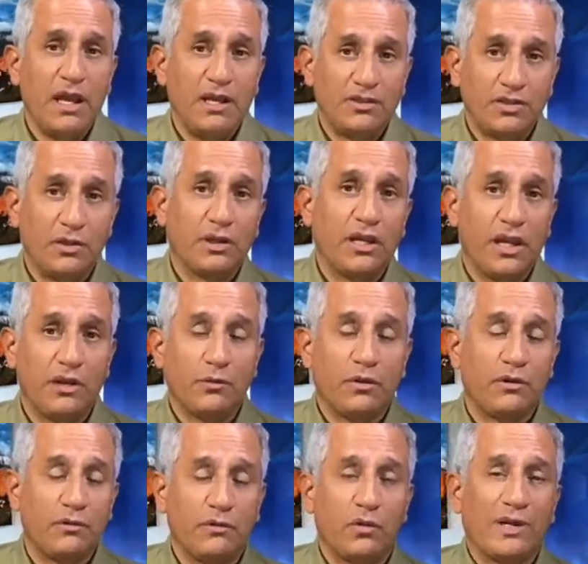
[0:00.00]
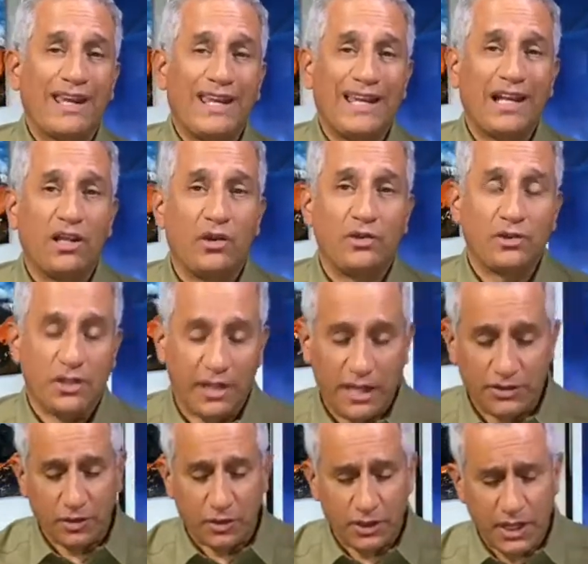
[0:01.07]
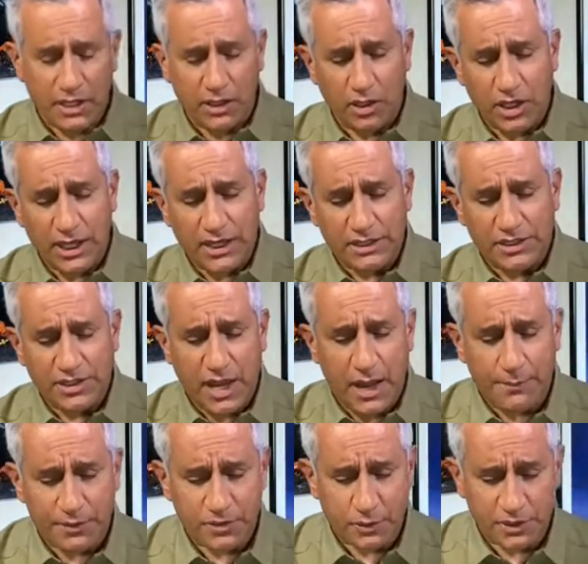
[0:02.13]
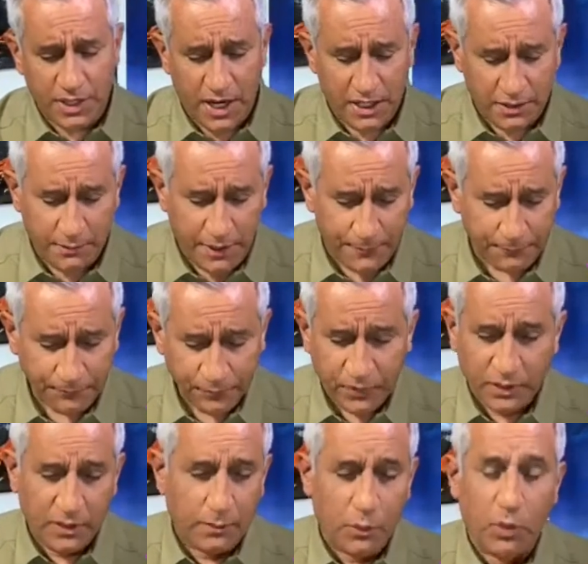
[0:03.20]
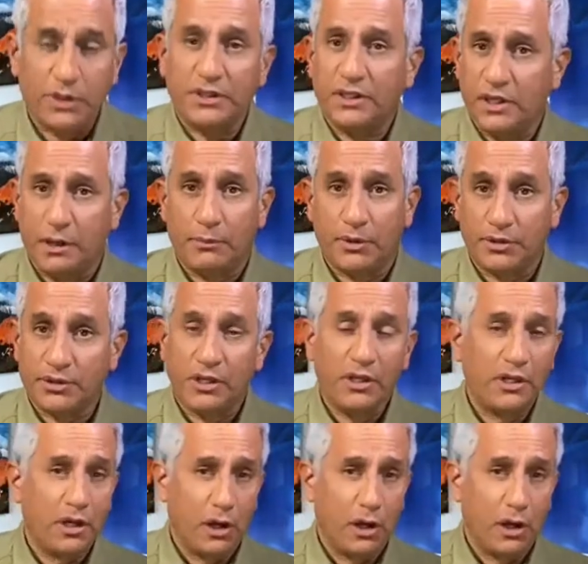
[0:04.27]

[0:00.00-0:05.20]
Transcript: And so again, we're getting close to So again, looking at the topics we talked about, number one, the numbers,